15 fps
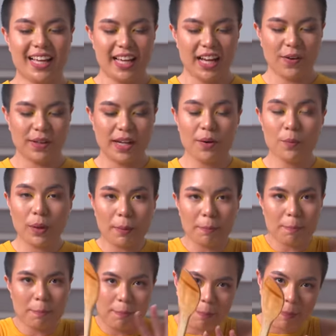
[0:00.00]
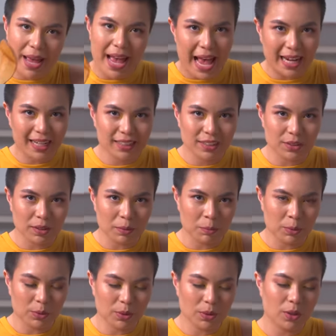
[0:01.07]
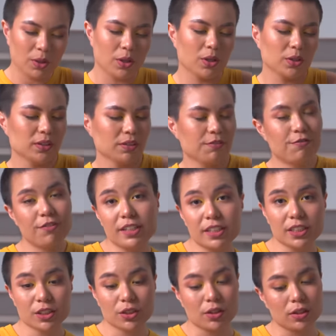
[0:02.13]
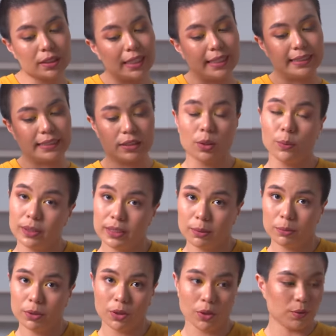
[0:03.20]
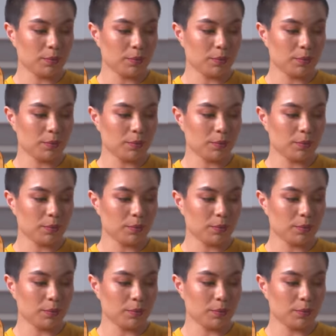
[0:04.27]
Okay, we're back to the munggo. The fish is cooked, and so is the munggo.